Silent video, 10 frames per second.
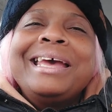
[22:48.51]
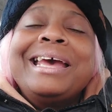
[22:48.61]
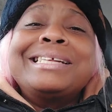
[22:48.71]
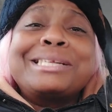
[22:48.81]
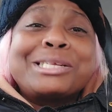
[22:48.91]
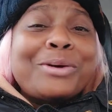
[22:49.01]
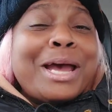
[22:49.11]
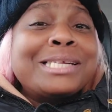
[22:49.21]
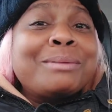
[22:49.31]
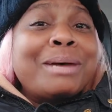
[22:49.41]
And
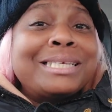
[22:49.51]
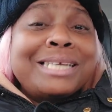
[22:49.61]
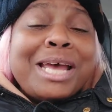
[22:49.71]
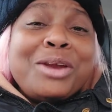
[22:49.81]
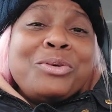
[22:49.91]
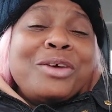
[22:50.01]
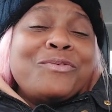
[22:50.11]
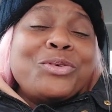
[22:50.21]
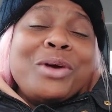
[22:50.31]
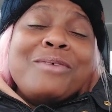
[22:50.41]
subscribe to my channel if
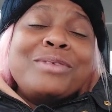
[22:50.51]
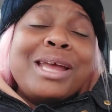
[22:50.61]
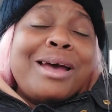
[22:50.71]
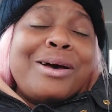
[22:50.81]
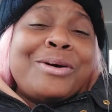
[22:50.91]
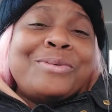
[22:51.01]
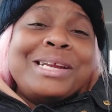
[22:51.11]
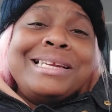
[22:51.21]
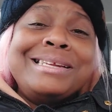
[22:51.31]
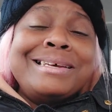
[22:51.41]
you have not
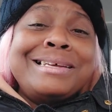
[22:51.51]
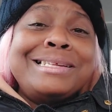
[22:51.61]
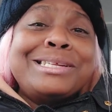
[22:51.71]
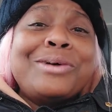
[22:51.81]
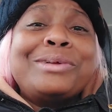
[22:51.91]
already done so.